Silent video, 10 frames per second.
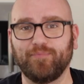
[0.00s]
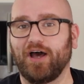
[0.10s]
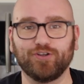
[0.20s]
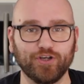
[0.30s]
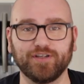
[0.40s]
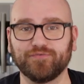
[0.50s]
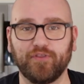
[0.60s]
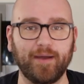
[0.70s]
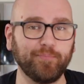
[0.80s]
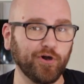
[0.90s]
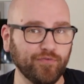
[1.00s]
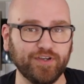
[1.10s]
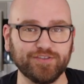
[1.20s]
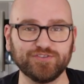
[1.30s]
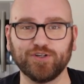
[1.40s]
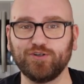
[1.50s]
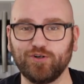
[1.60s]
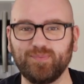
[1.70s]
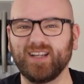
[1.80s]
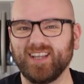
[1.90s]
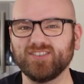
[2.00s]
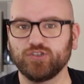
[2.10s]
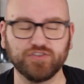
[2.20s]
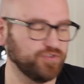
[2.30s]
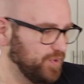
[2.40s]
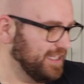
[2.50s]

I'm not looking for that perfect circle, but as close as we